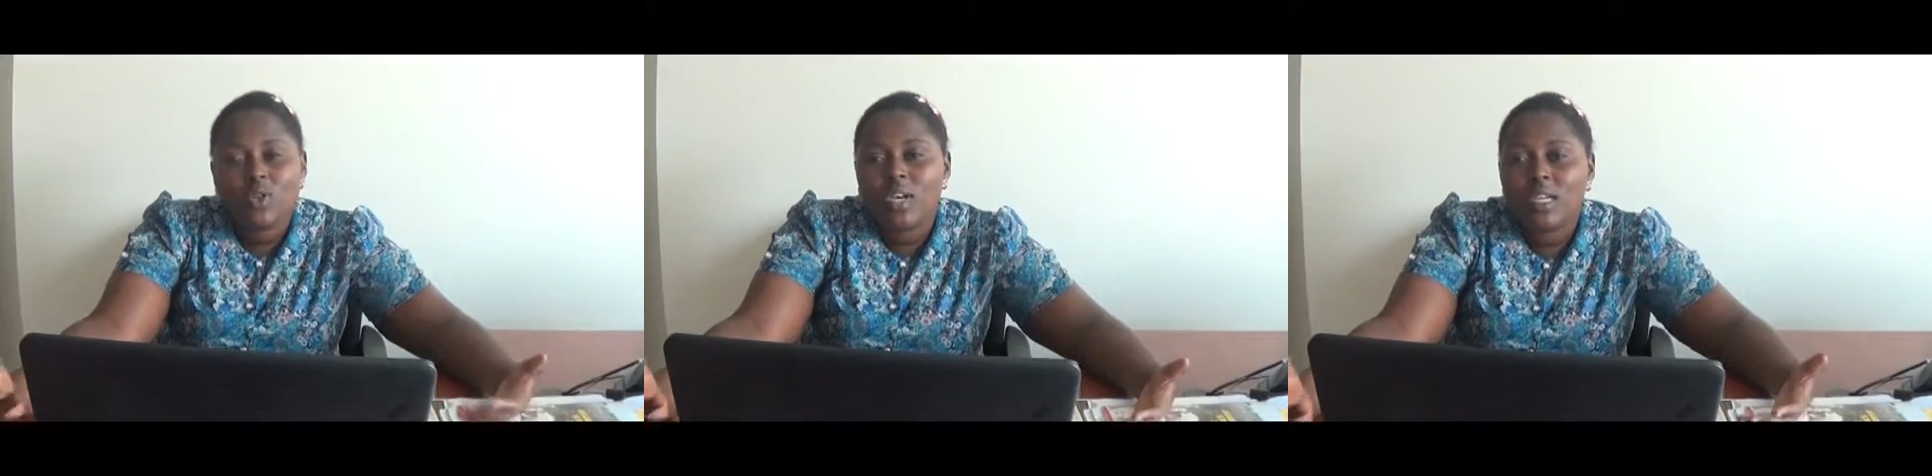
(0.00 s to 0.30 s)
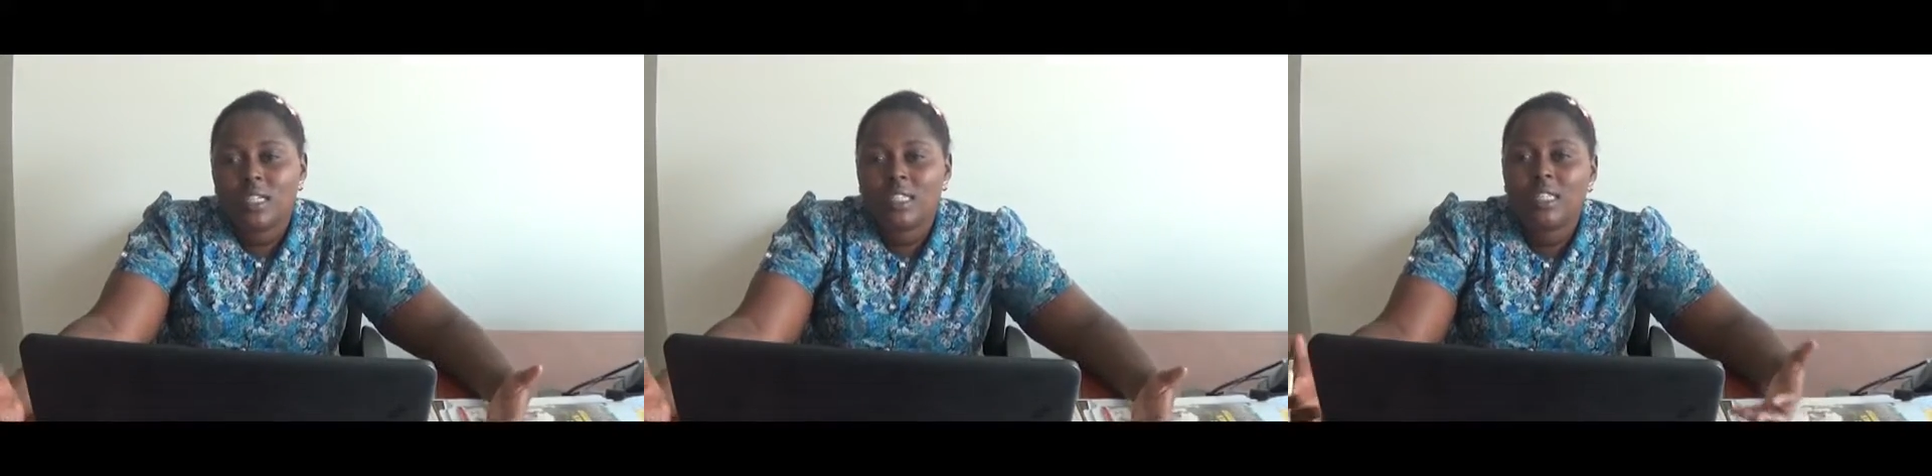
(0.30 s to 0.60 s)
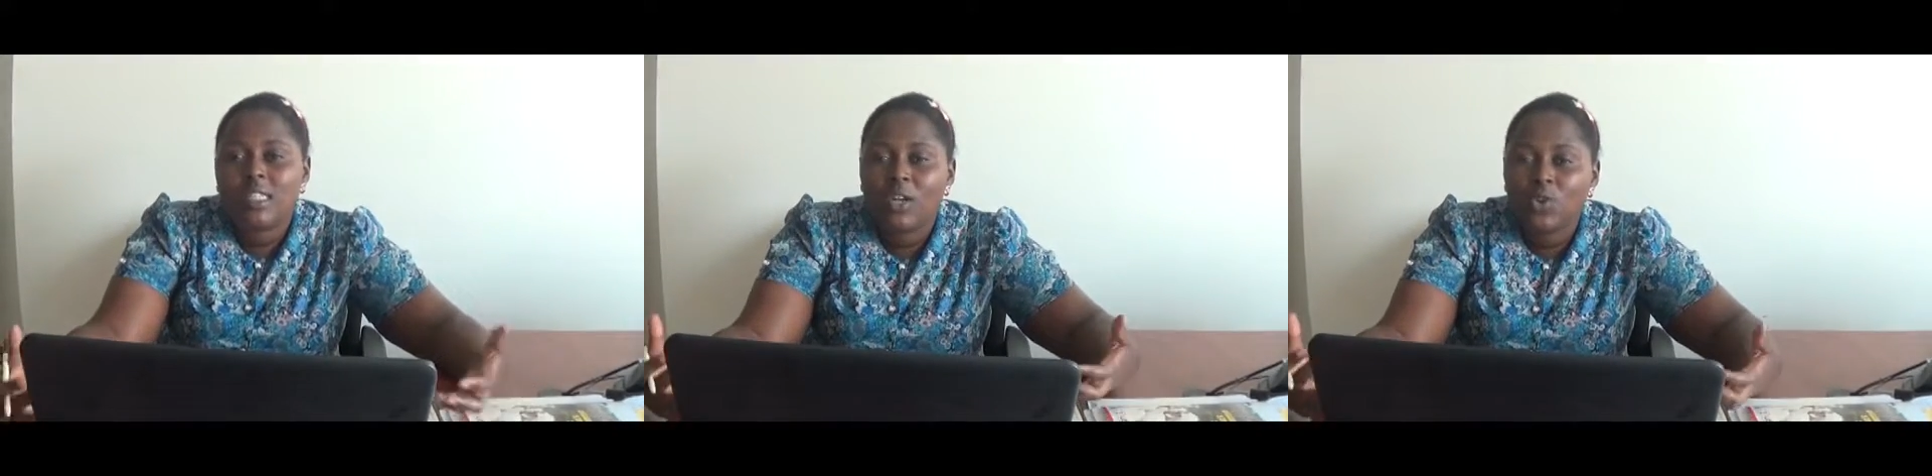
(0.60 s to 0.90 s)
Ugandans
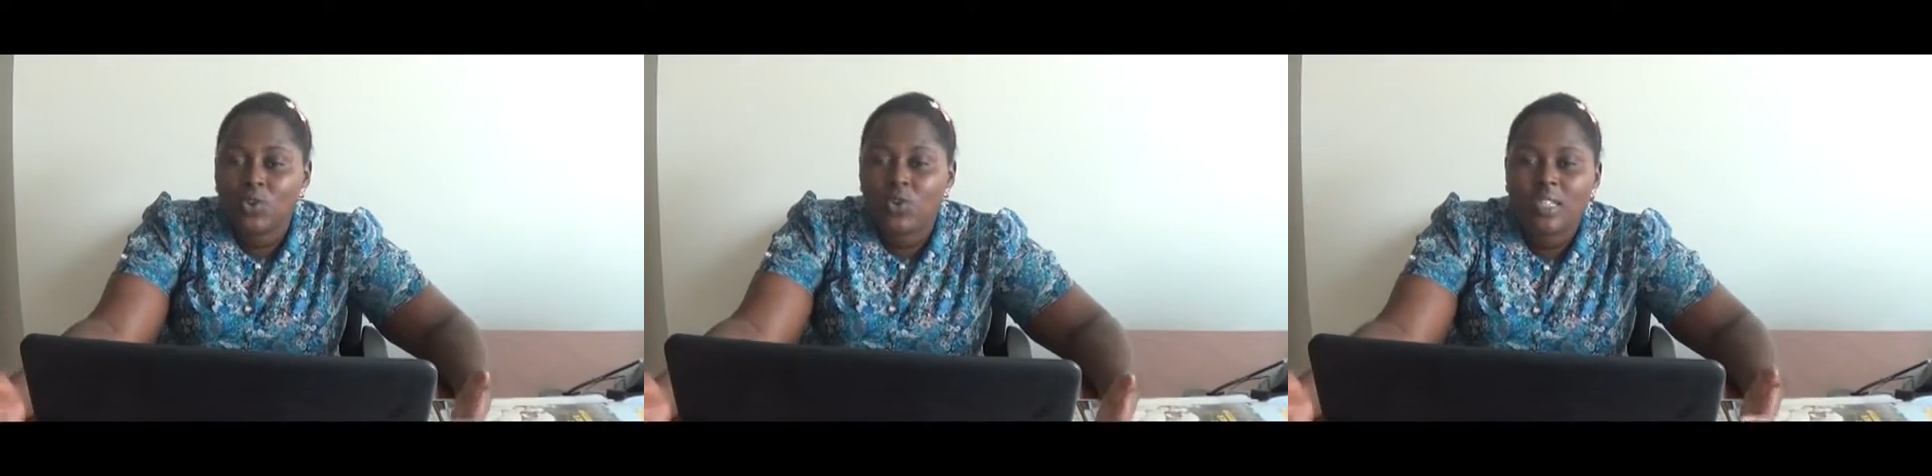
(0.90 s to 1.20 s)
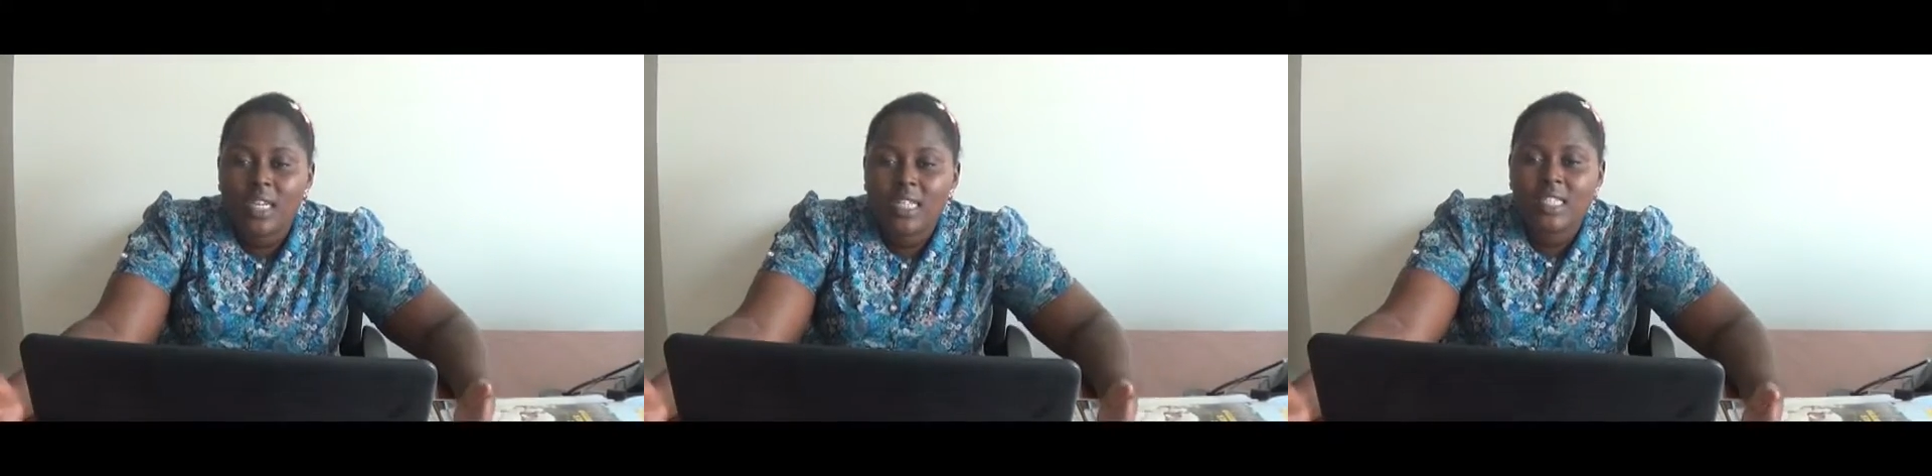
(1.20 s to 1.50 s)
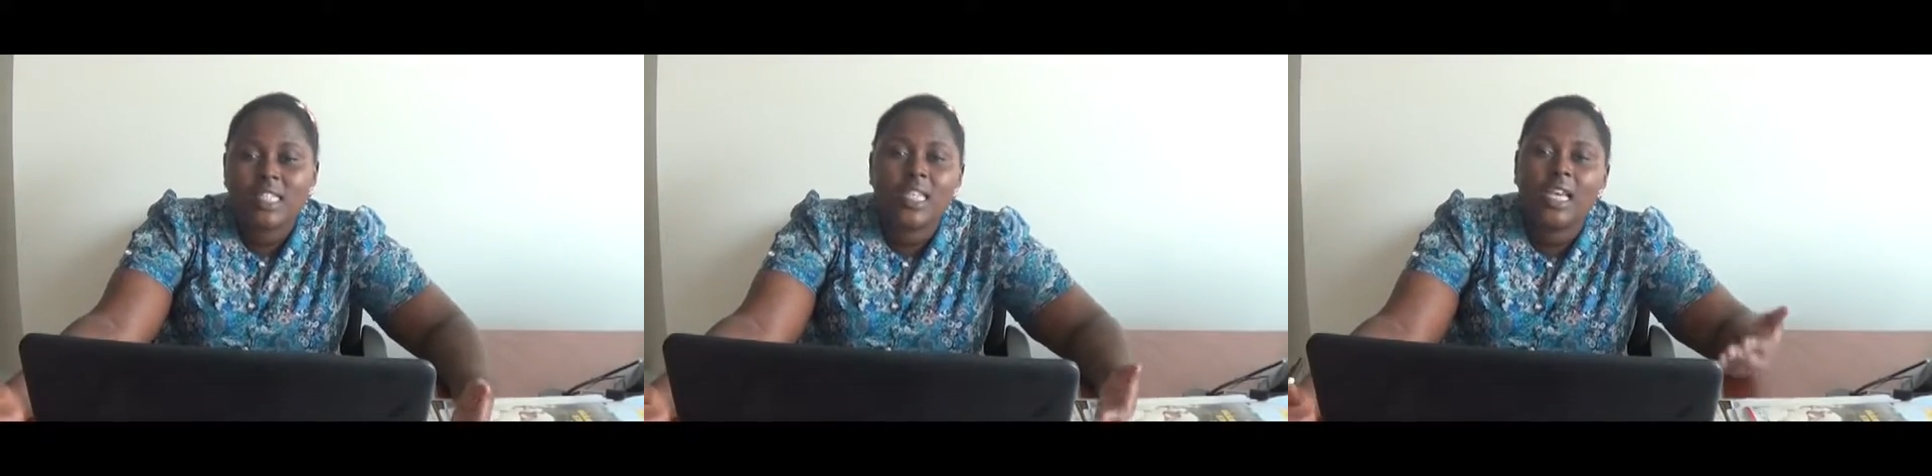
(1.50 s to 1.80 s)
that are not
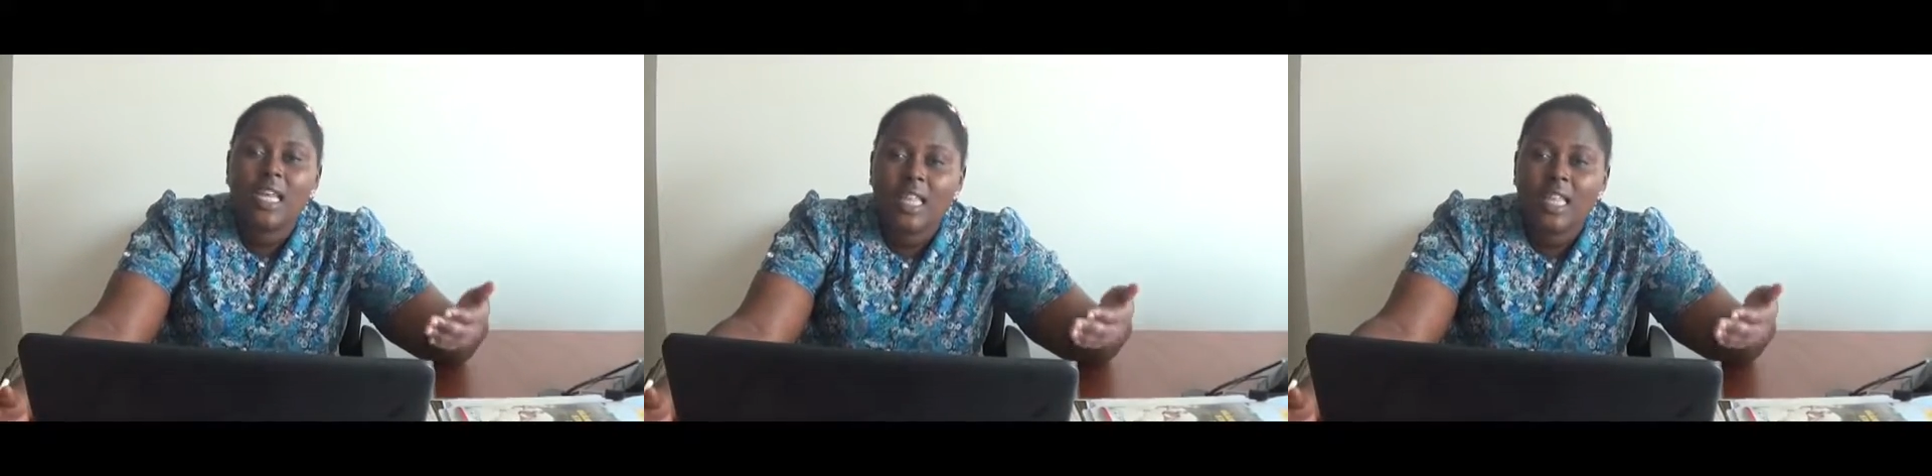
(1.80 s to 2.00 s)
utilizing